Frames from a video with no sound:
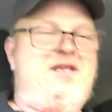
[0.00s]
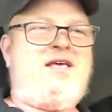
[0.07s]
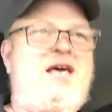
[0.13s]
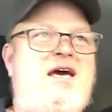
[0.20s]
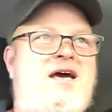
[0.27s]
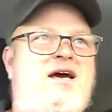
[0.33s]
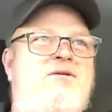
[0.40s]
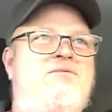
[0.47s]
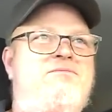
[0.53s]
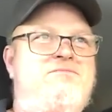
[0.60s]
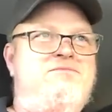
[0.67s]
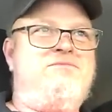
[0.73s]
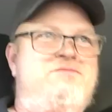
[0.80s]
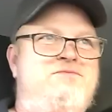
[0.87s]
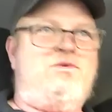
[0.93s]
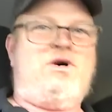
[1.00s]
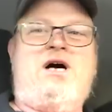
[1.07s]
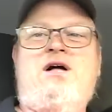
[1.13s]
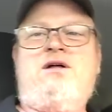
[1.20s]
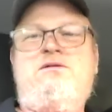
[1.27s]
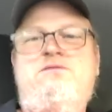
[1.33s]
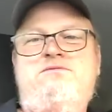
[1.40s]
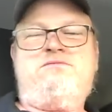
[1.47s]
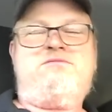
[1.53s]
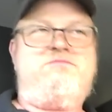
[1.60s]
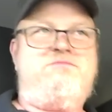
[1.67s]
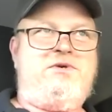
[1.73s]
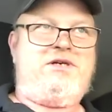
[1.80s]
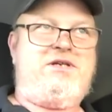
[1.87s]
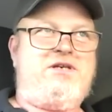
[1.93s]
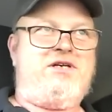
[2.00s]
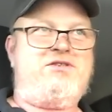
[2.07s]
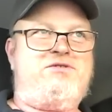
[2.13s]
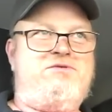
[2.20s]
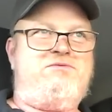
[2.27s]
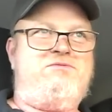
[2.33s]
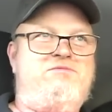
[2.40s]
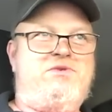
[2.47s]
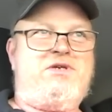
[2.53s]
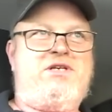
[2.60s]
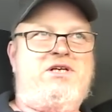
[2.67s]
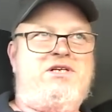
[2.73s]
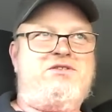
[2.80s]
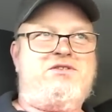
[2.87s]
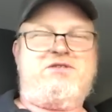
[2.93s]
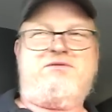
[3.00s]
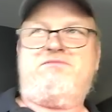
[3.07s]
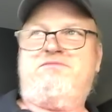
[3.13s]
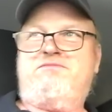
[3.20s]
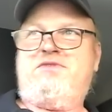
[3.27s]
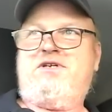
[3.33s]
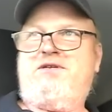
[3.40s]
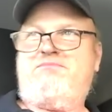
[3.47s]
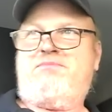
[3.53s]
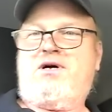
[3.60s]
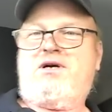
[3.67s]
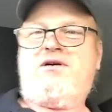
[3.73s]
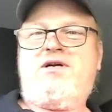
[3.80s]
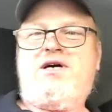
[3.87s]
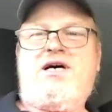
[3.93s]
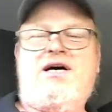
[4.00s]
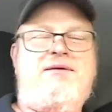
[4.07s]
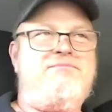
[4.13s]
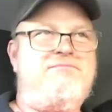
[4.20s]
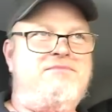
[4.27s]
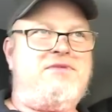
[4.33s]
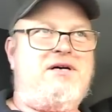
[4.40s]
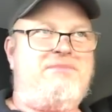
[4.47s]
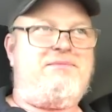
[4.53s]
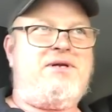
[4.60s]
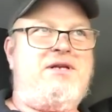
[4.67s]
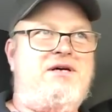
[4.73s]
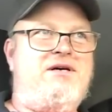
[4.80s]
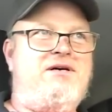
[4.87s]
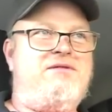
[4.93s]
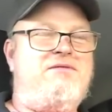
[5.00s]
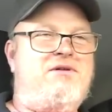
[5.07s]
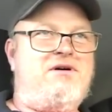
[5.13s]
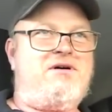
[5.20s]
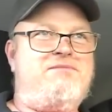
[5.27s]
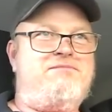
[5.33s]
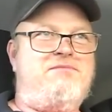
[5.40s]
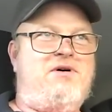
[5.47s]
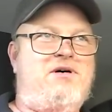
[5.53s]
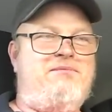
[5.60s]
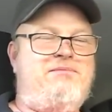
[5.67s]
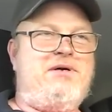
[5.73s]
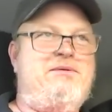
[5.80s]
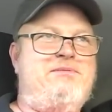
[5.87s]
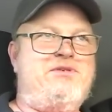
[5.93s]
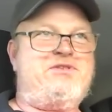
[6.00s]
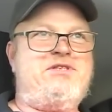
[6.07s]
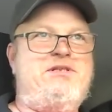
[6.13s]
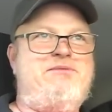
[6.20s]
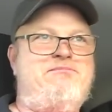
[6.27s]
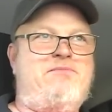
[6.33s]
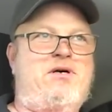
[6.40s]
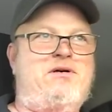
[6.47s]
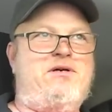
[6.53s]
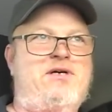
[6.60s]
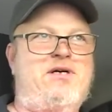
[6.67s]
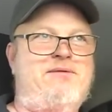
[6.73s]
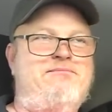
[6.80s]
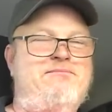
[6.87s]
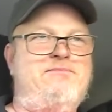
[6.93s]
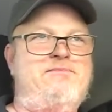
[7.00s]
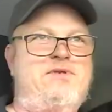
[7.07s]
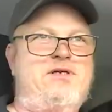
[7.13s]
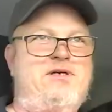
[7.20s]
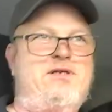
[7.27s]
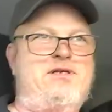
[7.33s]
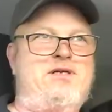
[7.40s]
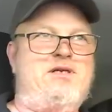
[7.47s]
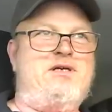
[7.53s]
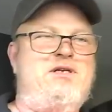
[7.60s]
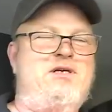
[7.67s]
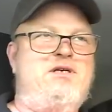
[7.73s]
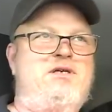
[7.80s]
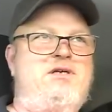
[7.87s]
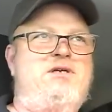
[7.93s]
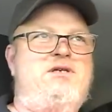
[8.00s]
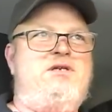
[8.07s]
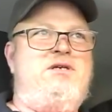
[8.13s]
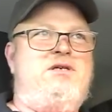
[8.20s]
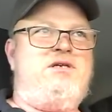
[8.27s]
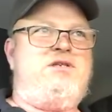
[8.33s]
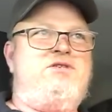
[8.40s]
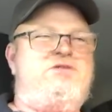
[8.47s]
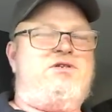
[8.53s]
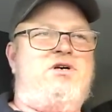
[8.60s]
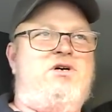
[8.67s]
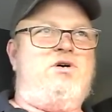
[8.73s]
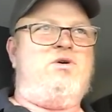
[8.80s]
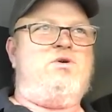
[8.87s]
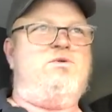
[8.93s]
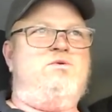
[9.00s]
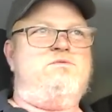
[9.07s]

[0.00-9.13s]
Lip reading: Yeah, well, because it burned up. I mean, our big machine burned up, and so